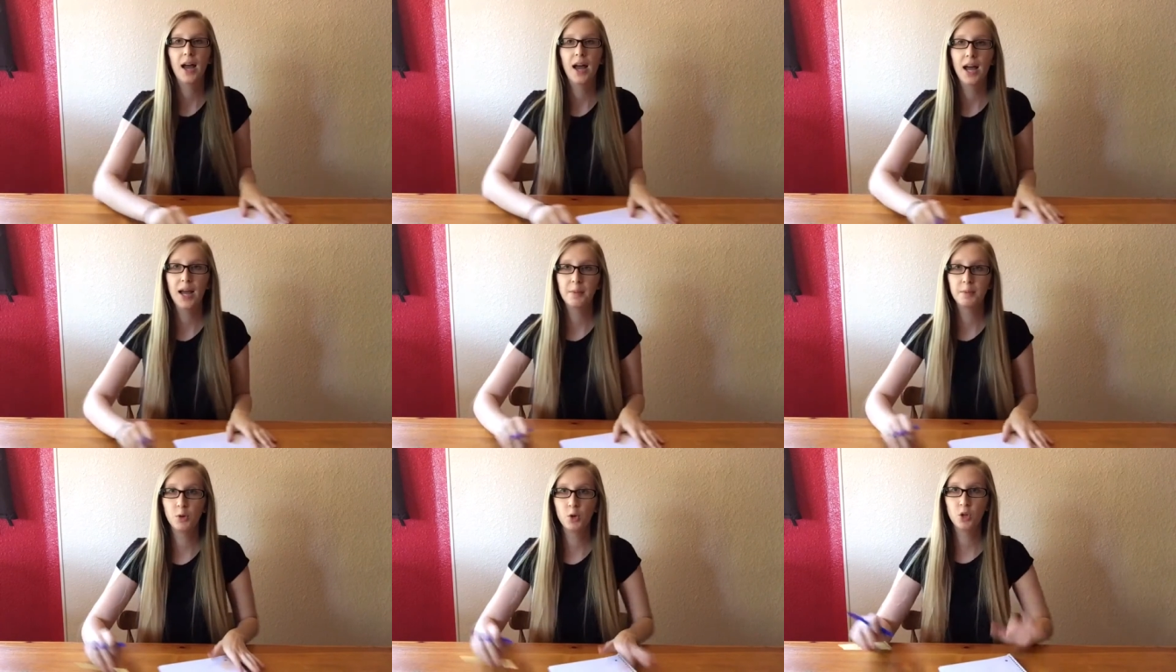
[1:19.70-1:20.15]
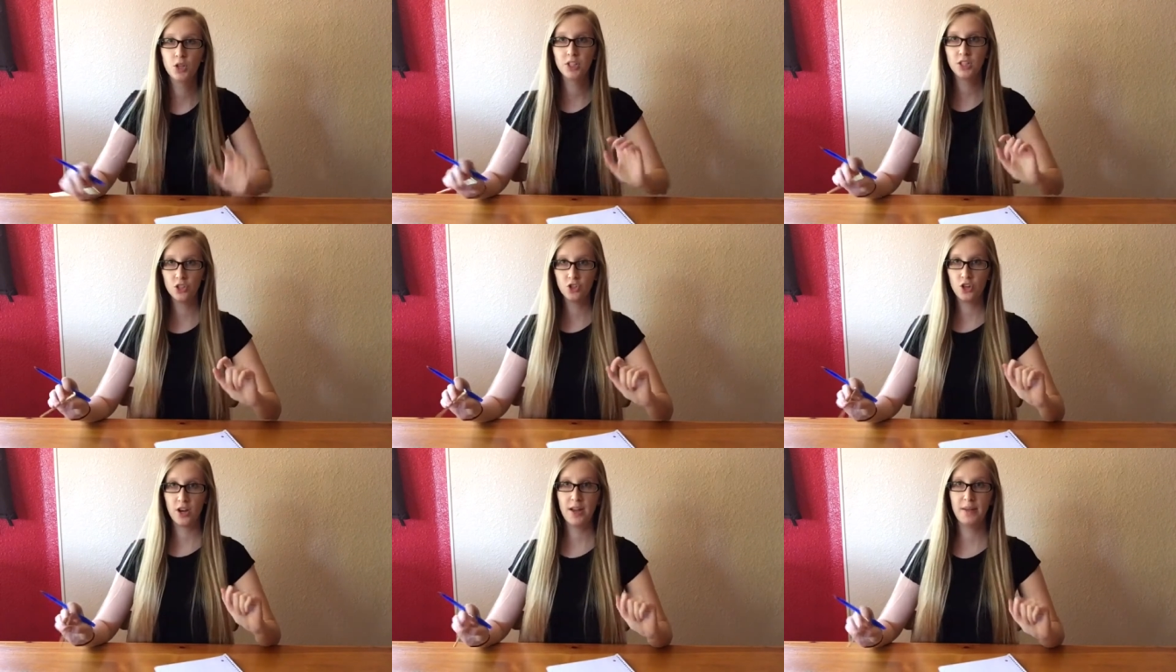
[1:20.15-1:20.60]
I'm going
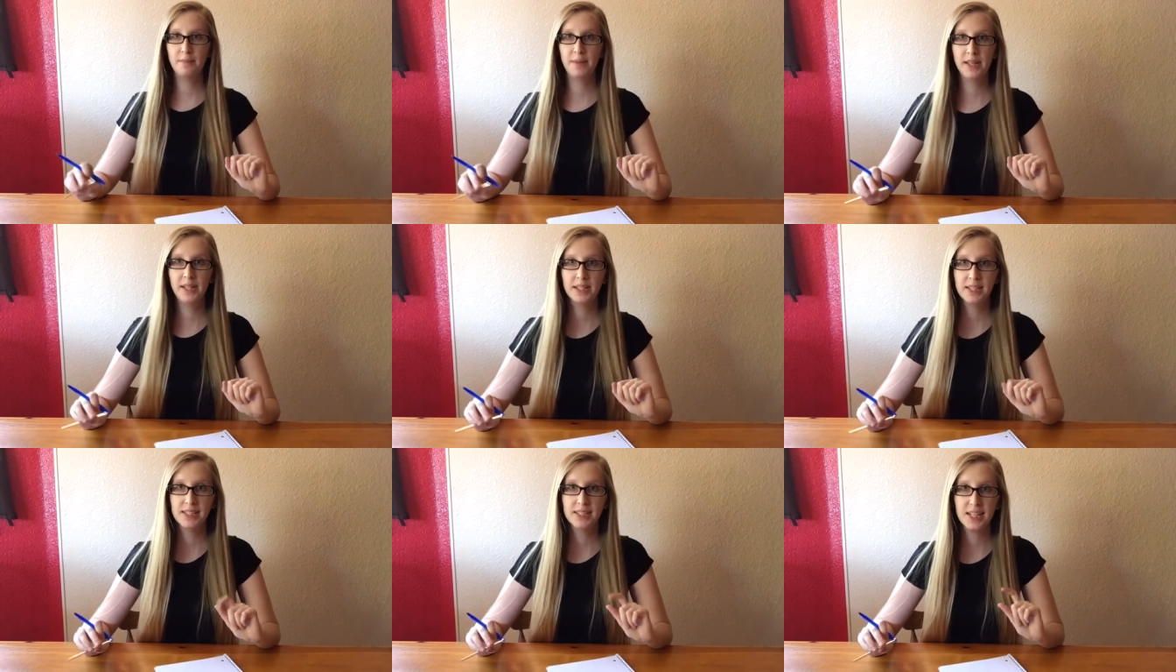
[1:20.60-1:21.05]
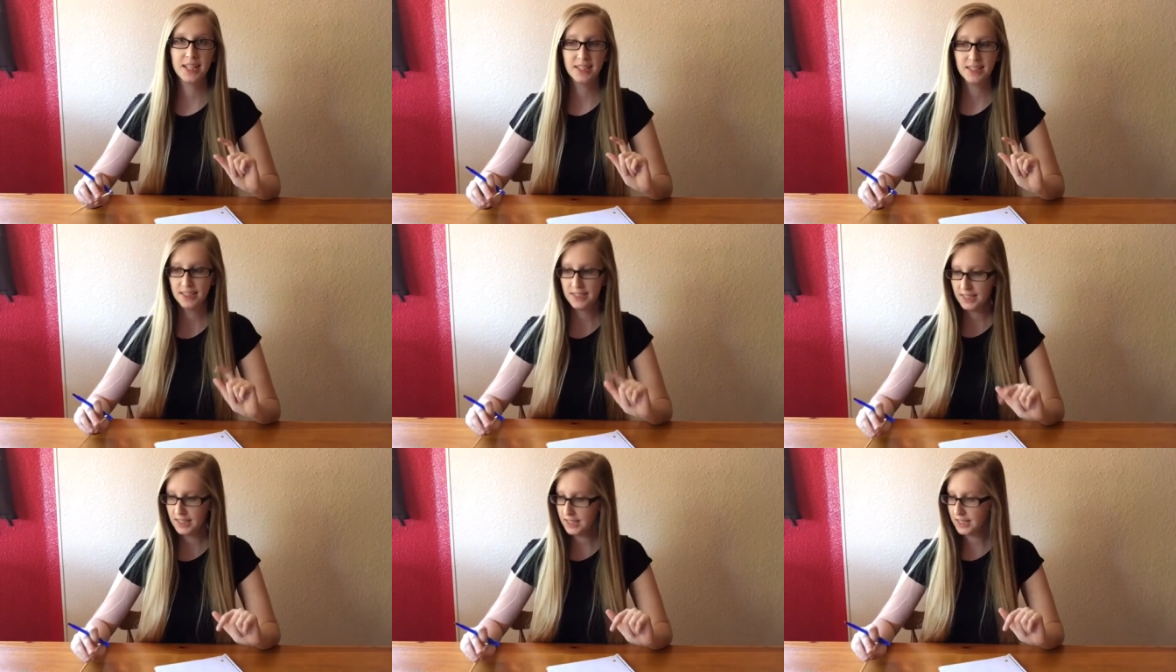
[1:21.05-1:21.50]
to try and make this
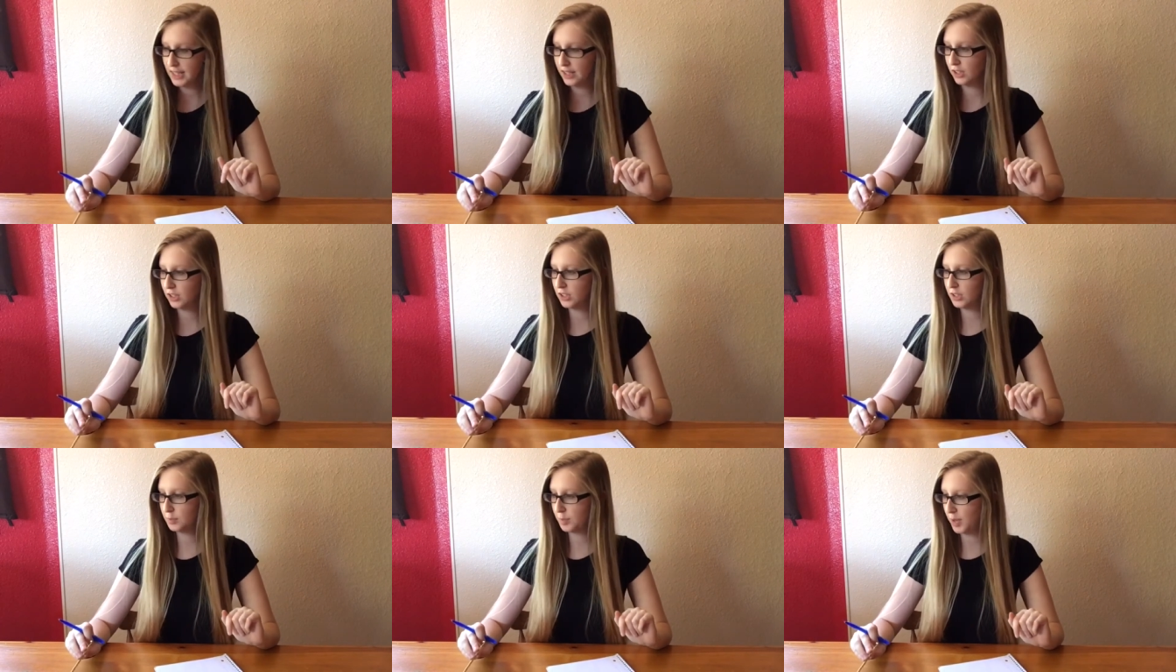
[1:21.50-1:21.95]
as detailed as